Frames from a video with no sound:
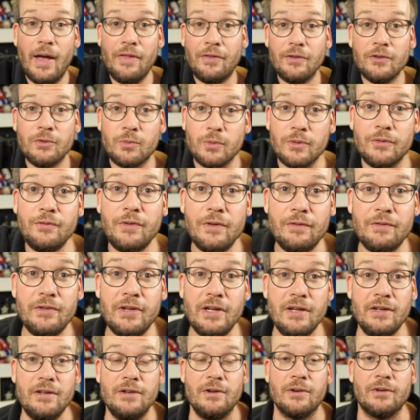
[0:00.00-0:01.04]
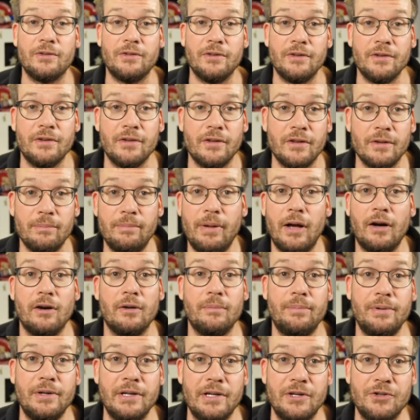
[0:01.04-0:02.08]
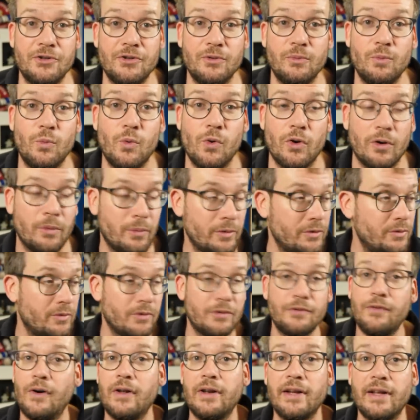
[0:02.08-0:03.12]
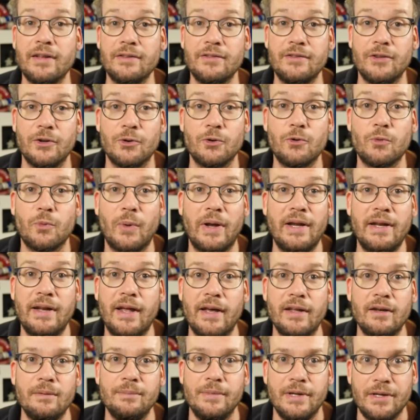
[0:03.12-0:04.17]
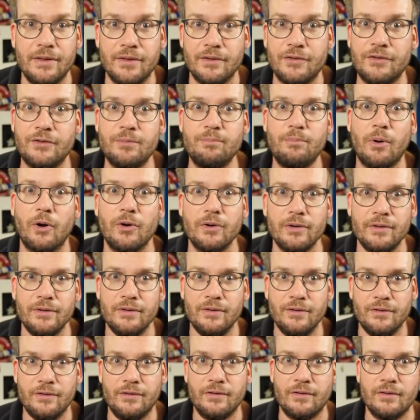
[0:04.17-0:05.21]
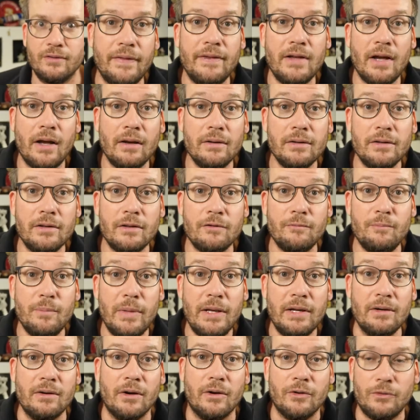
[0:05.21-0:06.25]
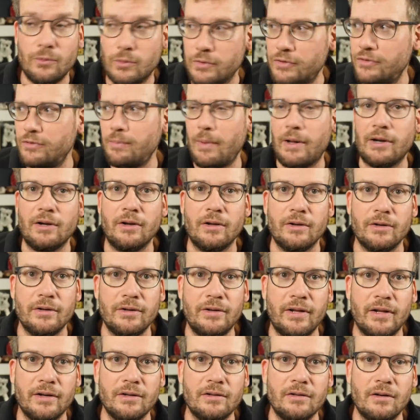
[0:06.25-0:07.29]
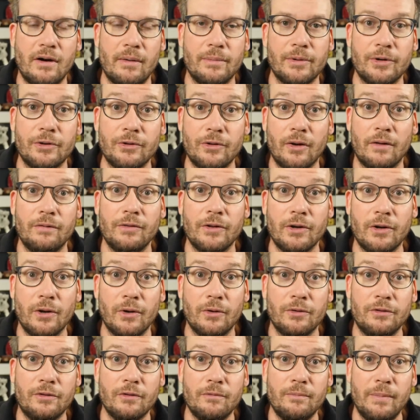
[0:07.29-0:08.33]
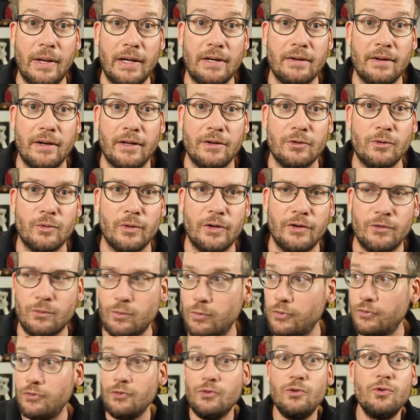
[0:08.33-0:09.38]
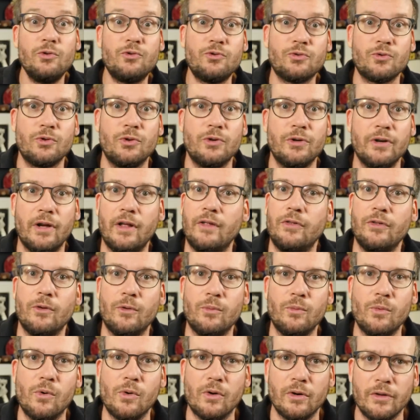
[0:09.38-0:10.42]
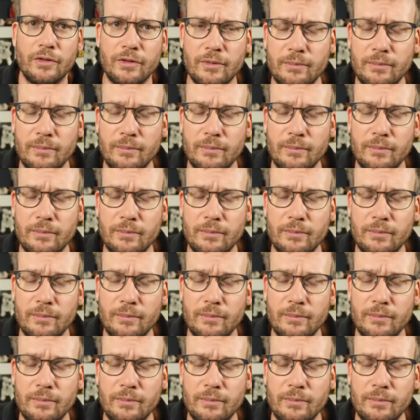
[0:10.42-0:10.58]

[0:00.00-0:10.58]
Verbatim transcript: Athens was fifteen years into the Peloponnesian War, which was fought against their great enemy, the Spartans. And the island of Melos, which is about one hundred ten kilometers off the coast of mainland Greece, was neutral in the war.